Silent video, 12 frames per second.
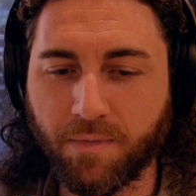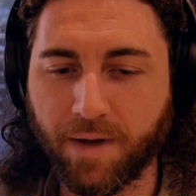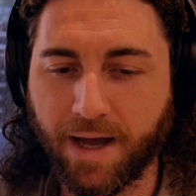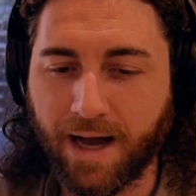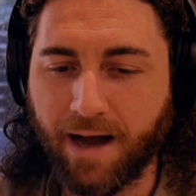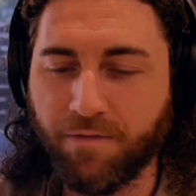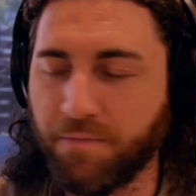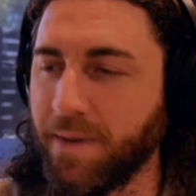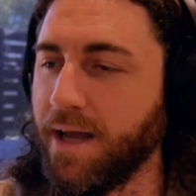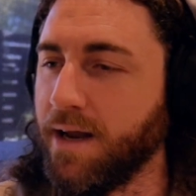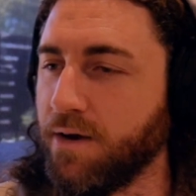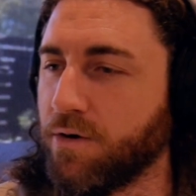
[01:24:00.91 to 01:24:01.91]
have
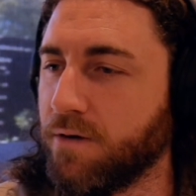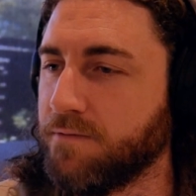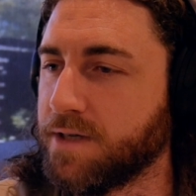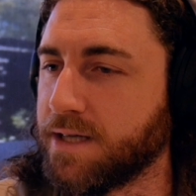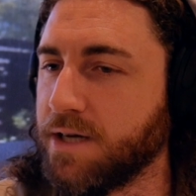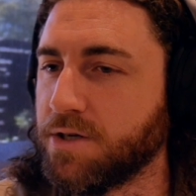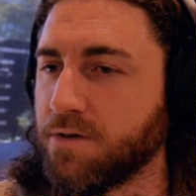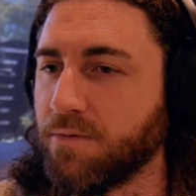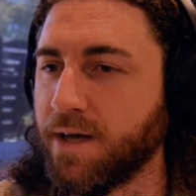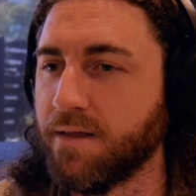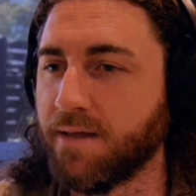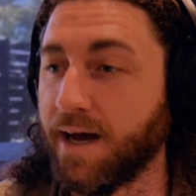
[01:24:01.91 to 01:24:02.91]
been in conversation
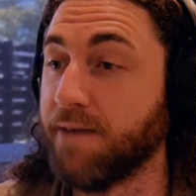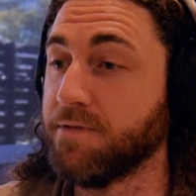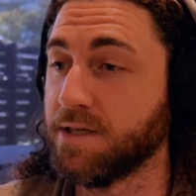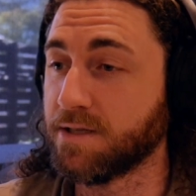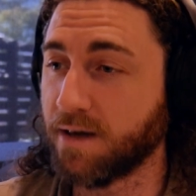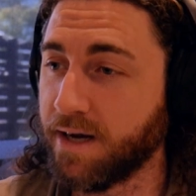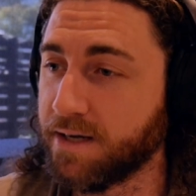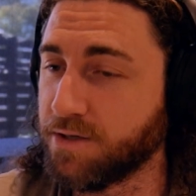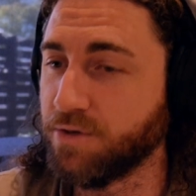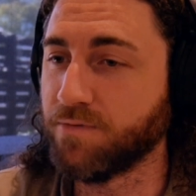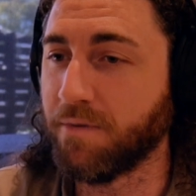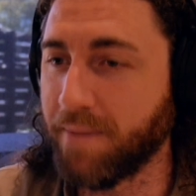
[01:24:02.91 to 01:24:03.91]
with, have desire
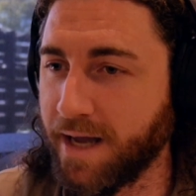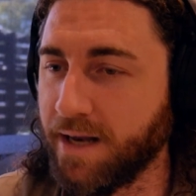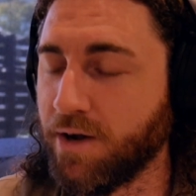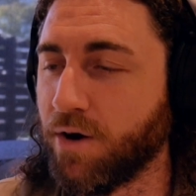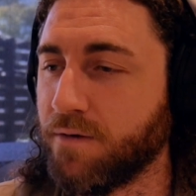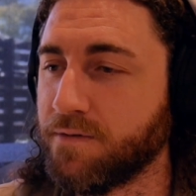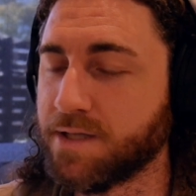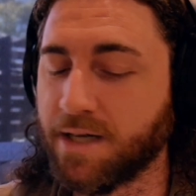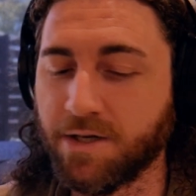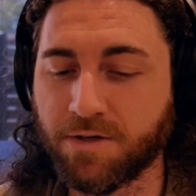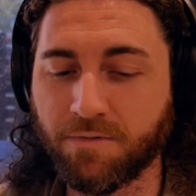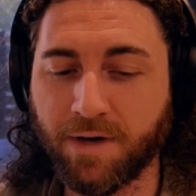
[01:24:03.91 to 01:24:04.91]
to remain in
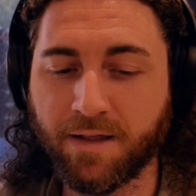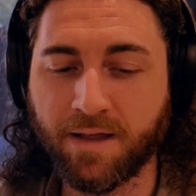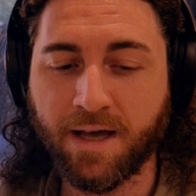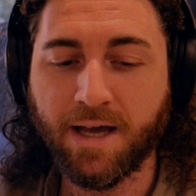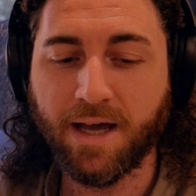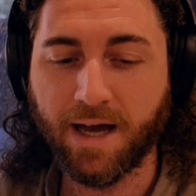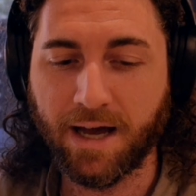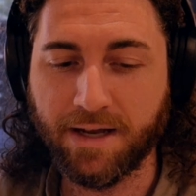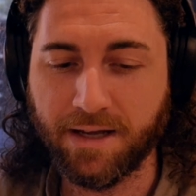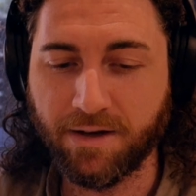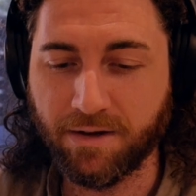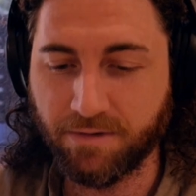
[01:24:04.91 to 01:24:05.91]
conversation with, and
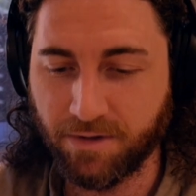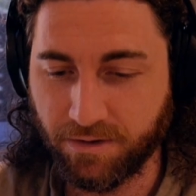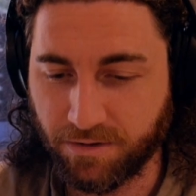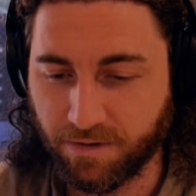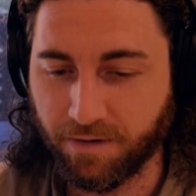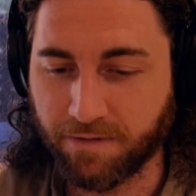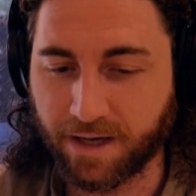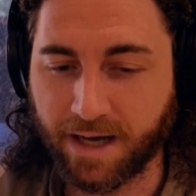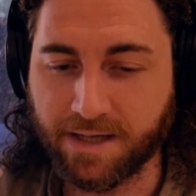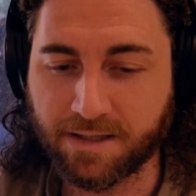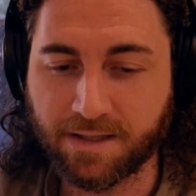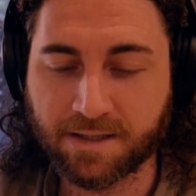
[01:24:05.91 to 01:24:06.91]
in two of the
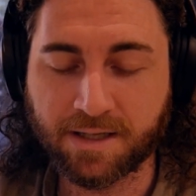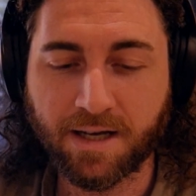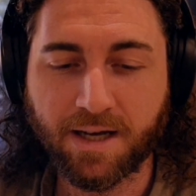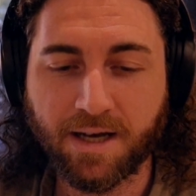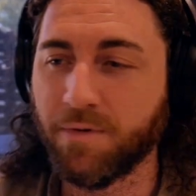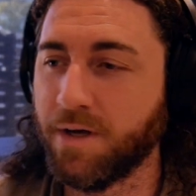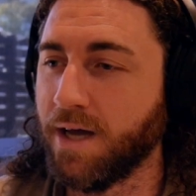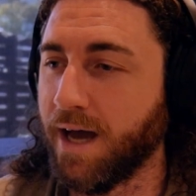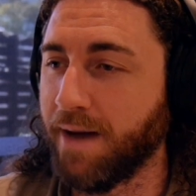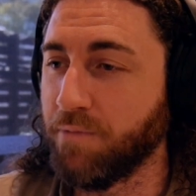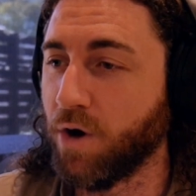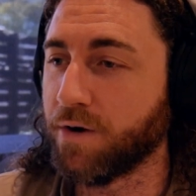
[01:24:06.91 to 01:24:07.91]
cases
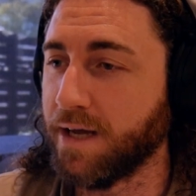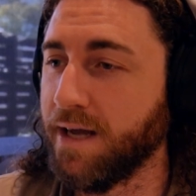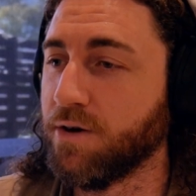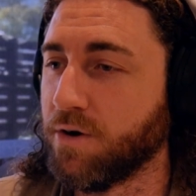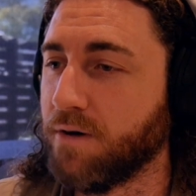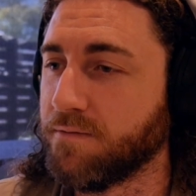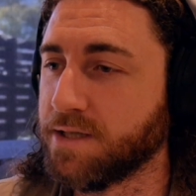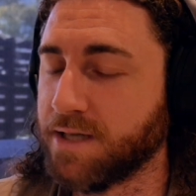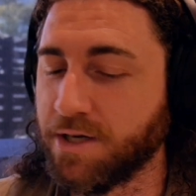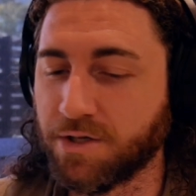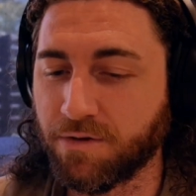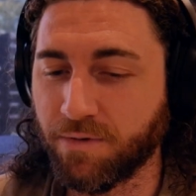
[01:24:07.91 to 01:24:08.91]
I'm not in
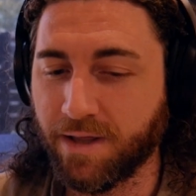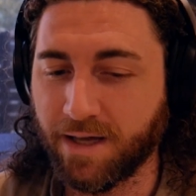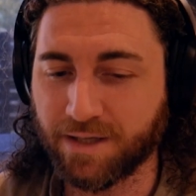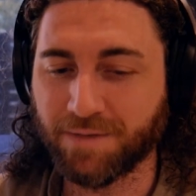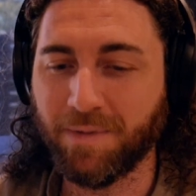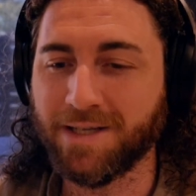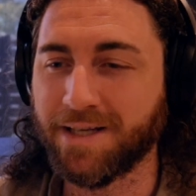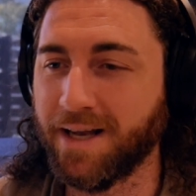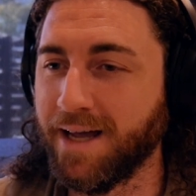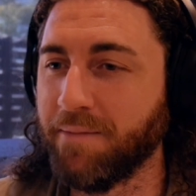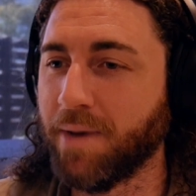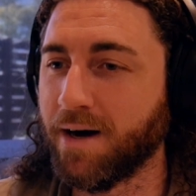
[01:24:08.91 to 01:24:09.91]
conversation with
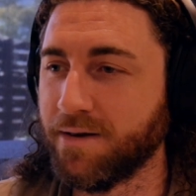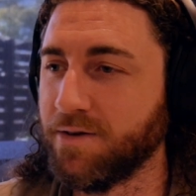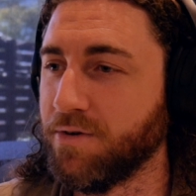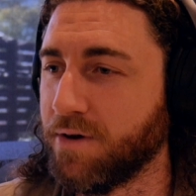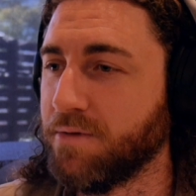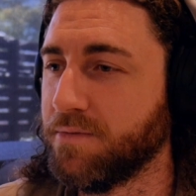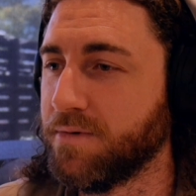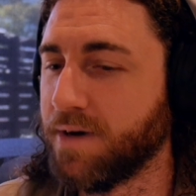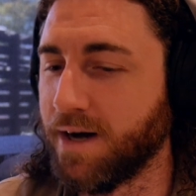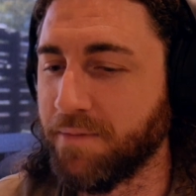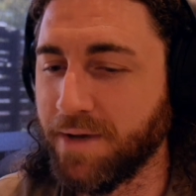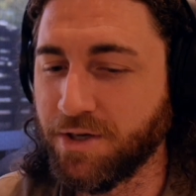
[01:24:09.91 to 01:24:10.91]
explicitly, but
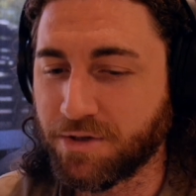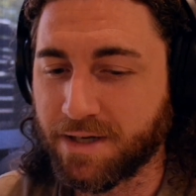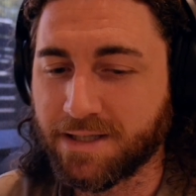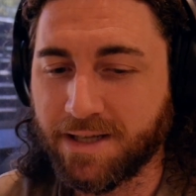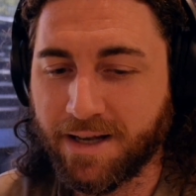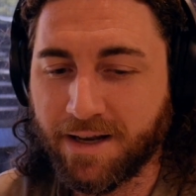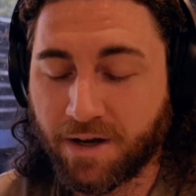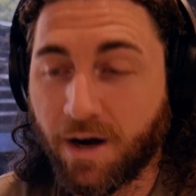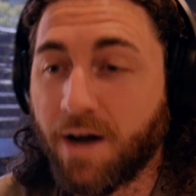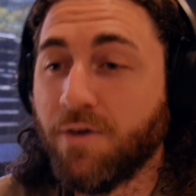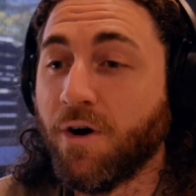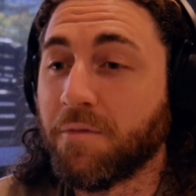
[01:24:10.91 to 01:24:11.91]
I'm interested in. I
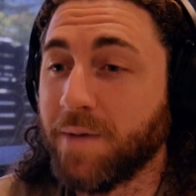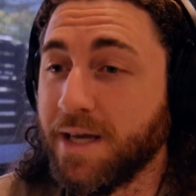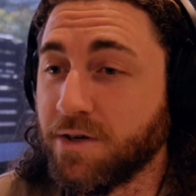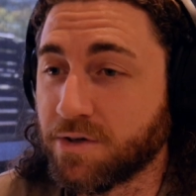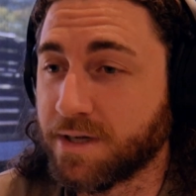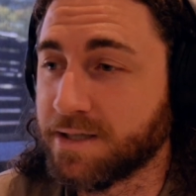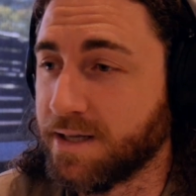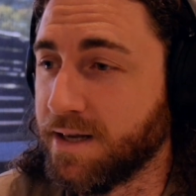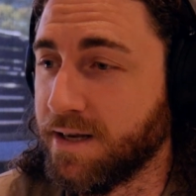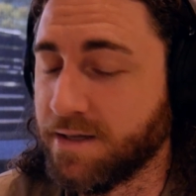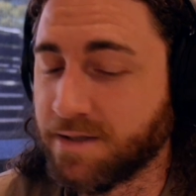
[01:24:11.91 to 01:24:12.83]
can't not be interested in